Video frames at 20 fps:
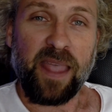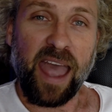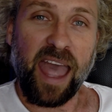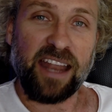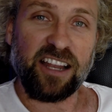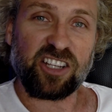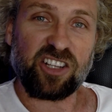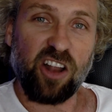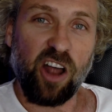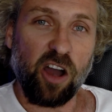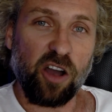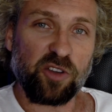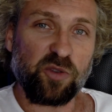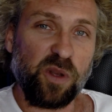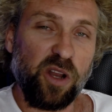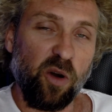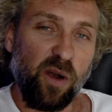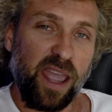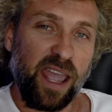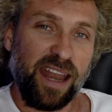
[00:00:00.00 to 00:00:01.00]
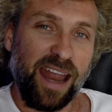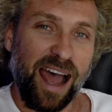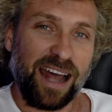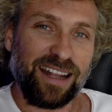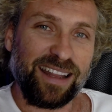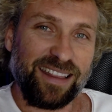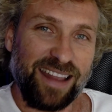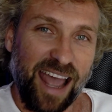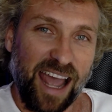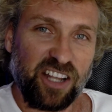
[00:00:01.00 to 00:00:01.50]
And as long as we don't get
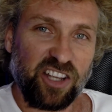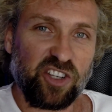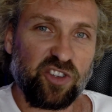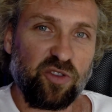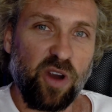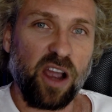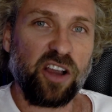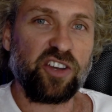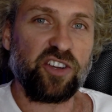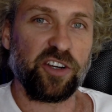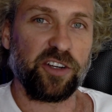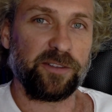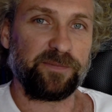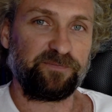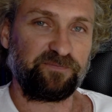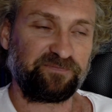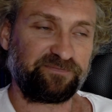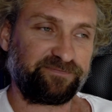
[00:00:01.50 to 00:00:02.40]
out of that structure,